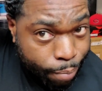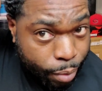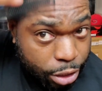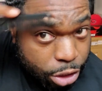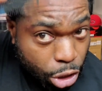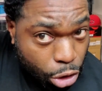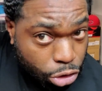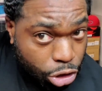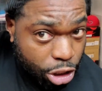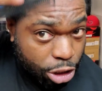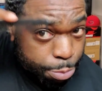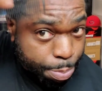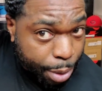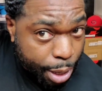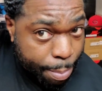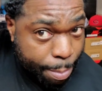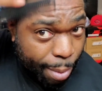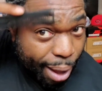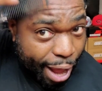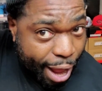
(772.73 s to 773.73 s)
So just
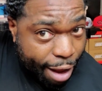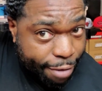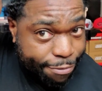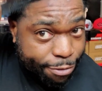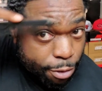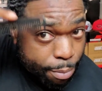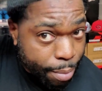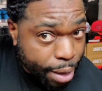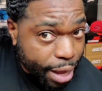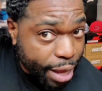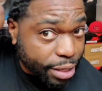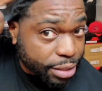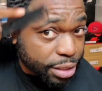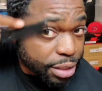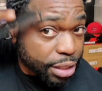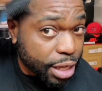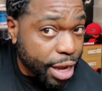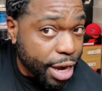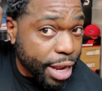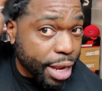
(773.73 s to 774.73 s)
be mindful, man.
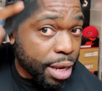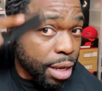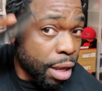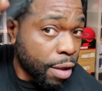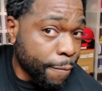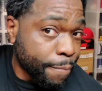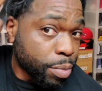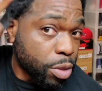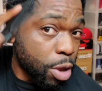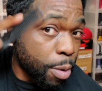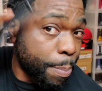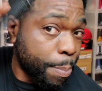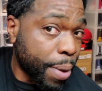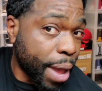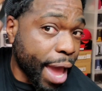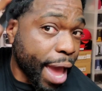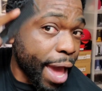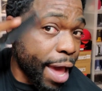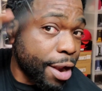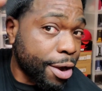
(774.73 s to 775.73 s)
Study your
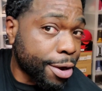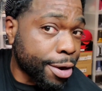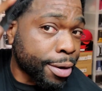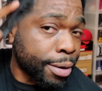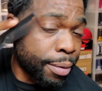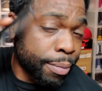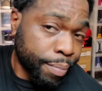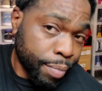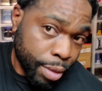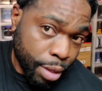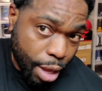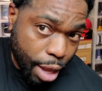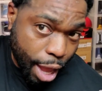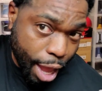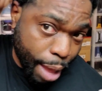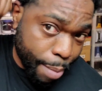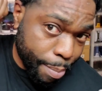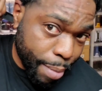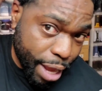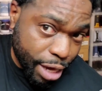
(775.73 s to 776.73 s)
pattern
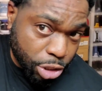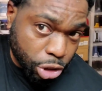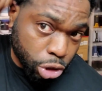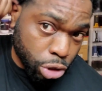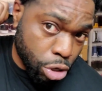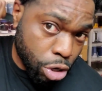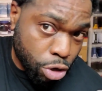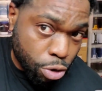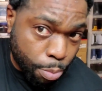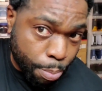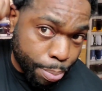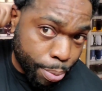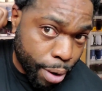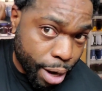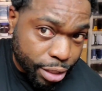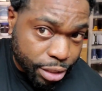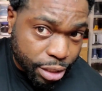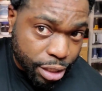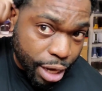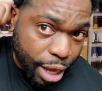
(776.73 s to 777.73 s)
and make sure you
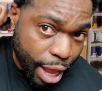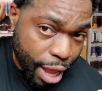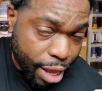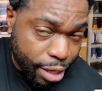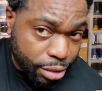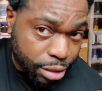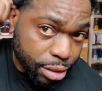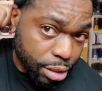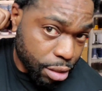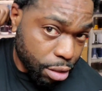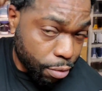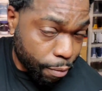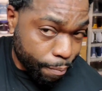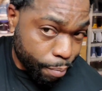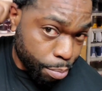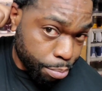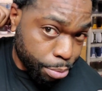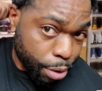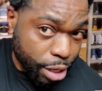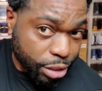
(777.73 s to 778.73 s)

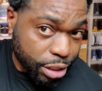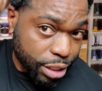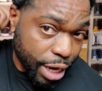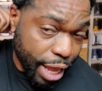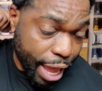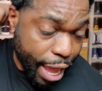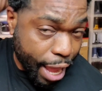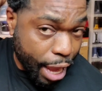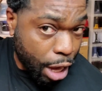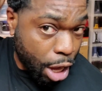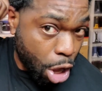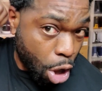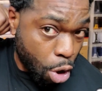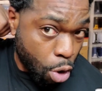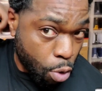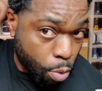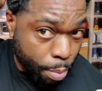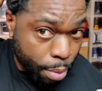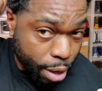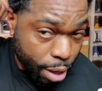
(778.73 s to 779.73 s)
brushing and
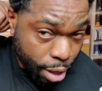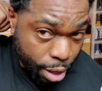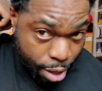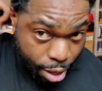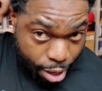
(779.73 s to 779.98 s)
combing